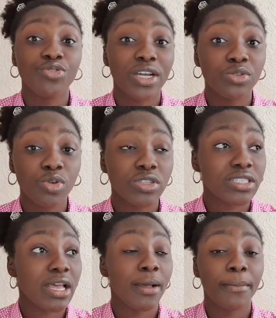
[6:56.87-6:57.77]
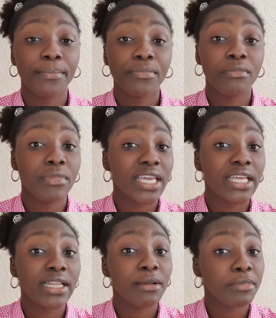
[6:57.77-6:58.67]
are not
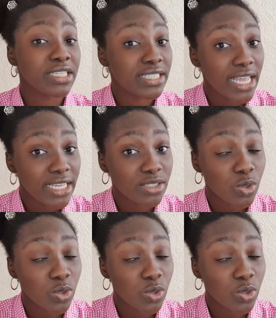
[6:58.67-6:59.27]
making mistakes.